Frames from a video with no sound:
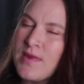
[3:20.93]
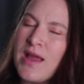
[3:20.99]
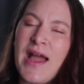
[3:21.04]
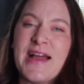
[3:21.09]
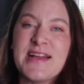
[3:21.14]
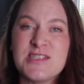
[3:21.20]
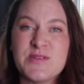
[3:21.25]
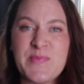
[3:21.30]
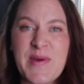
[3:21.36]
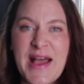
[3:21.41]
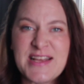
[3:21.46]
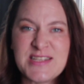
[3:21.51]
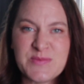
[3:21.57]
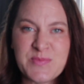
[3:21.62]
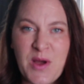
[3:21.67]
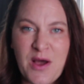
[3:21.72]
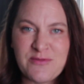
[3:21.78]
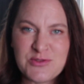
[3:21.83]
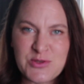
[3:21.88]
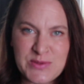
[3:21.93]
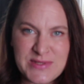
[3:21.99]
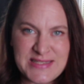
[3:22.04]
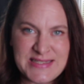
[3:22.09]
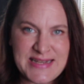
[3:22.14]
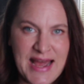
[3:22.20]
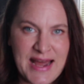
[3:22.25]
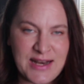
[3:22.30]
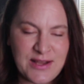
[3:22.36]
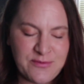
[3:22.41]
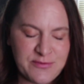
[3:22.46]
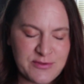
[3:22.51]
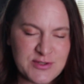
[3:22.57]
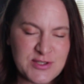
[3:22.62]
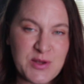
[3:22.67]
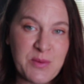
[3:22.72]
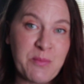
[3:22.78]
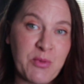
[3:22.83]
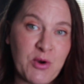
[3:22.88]
Had to pass him off to his daddy for
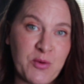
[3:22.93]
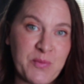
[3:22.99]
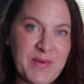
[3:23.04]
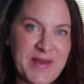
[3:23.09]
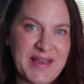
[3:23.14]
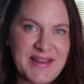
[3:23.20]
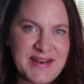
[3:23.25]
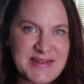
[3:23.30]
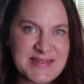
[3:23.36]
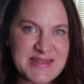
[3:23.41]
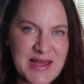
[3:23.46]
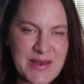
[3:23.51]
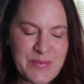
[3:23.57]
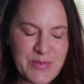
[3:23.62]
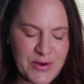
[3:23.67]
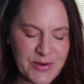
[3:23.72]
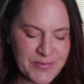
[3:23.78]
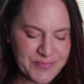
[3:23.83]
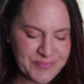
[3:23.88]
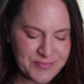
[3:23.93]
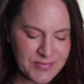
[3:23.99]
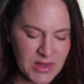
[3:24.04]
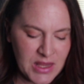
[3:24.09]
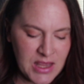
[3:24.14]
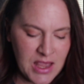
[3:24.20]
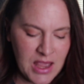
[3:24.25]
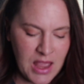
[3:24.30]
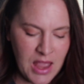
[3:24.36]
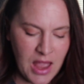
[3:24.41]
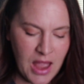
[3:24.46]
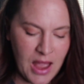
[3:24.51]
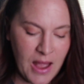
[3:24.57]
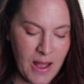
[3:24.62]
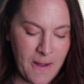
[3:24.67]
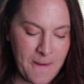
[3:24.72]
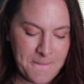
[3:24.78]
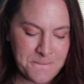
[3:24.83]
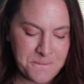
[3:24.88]
some burping and a diaper.
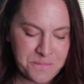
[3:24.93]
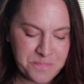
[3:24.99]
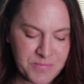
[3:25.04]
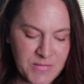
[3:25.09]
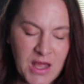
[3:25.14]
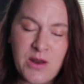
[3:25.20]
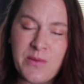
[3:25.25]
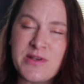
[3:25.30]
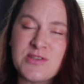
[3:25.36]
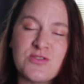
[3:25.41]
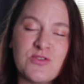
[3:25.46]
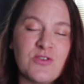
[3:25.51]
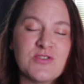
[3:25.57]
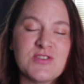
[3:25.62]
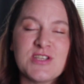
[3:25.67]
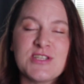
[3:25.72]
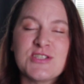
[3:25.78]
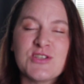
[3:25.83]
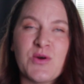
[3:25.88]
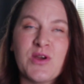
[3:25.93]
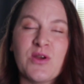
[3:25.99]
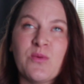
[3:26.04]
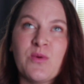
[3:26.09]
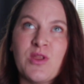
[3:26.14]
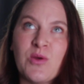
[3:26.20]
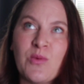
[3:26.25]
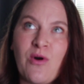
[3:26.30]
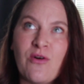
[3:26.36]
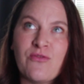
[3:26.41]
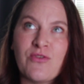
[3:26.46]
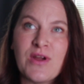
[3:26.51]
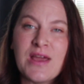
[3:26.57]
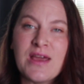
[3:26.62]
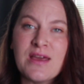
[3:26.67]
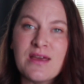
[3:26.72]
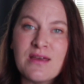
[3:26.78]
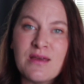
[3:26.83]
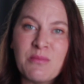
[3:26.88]
Anyways, nursing's going really well for
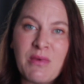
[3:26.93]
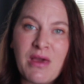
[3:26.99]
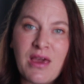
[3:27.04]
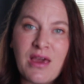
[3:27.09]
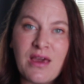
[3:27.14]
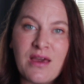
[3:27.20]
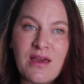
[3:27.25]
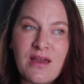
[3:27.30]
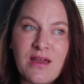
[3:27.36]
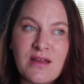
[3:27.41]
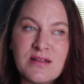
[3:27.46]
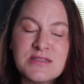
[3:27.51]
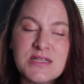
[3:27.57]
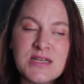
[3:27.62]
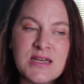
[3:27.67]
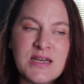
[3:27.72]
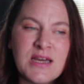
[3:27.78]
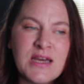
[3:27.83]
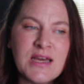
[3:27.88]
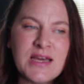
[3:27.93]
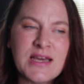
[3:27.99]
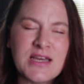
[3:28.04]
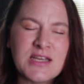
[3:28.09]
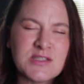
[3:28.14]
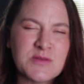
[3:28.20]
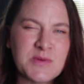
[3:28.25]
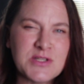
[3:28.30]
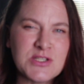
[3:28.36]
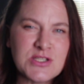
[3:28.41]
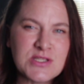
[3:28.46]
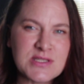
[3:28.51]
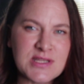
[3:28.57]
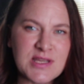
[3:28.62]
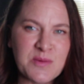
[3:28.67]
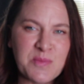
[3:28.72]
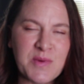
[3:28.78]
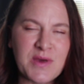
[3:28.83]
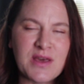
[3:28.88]
him, and he's been
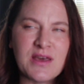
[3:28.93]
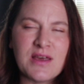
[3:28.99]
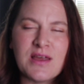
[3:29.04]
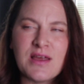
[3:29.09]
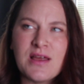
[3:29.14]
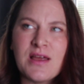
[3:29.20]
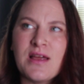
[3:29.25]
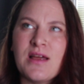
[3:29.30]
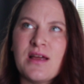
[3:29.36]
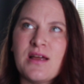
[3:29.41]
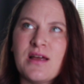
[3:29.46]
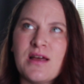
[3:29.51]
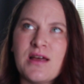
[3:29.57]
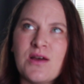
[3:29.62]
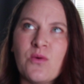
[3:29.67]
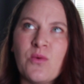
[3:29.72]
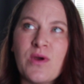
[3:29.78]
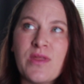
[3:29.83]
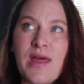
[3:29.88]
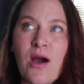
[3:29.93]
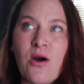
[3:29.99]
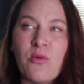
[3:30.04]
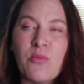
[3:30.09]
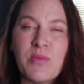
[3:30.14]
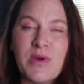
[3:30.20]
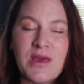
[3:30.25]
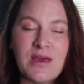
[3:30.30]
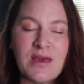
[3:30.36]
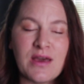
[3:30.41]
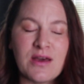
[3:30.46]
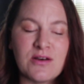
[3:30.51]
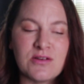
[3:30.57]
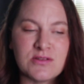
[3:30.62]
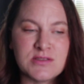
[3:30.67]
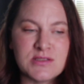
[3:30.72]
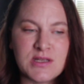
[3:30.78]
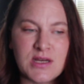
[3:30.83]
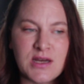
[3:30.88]
sleeping without being
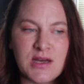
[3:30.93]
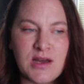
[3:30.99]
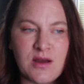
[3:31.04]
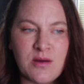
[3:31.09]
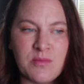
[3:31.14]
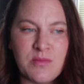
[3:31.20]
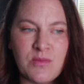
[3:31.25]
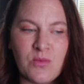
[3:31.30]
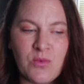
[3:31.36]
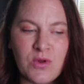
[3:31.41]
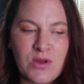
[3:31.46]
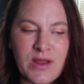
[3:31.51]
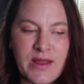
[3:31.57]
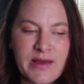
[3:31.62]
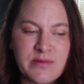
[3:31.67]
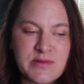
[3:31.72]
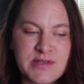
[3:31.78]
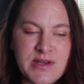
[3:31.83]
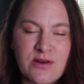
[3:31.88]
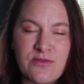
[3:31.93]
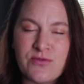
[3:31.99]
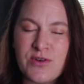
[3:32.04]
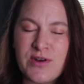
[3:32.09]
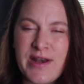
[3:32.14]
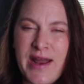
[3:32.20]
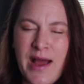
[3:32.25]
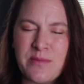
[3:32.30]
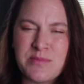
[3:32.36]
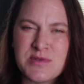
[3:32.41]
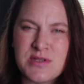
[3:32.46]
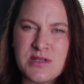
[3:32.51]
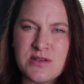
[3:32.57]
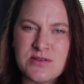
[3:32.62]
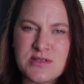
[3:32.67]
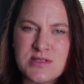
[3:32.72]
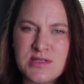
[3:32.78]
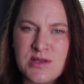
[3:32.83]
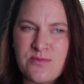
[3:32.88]
held. We'll lay him down for naps, and
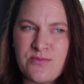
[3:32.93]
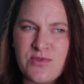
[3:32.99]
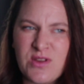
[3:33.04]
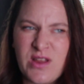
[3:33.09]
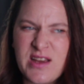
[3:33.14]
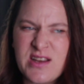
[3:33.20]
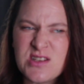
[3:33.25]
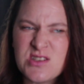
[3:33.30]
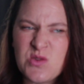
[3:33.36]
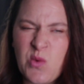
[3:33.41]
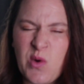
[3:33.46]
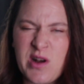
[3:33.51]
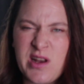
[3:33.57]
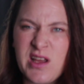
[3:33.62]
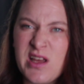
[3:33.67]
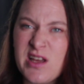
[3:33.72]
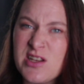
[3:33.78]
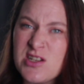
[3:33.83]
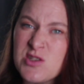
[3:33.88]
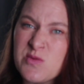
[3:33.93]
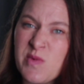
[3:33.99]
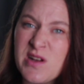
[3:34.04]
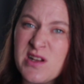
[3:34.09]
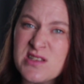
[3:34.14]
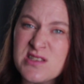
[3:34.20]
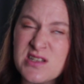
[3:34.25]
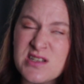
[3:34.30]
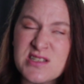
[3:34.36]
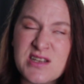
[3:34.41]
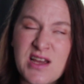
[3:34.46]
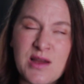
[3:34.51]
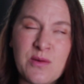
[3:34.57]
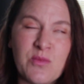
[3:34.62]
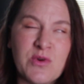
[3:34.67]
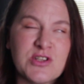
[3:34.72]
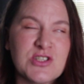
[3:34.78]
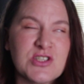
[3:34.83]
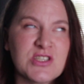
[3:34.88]
he'll sleep for like 20-ish minutes at a
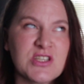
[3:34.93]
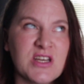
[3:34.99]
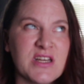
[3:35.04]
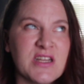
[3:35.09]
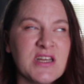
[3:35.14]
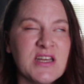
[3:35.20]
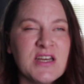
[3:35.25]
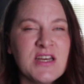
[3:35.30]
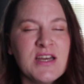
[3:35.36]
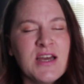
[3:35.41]
time, which is good.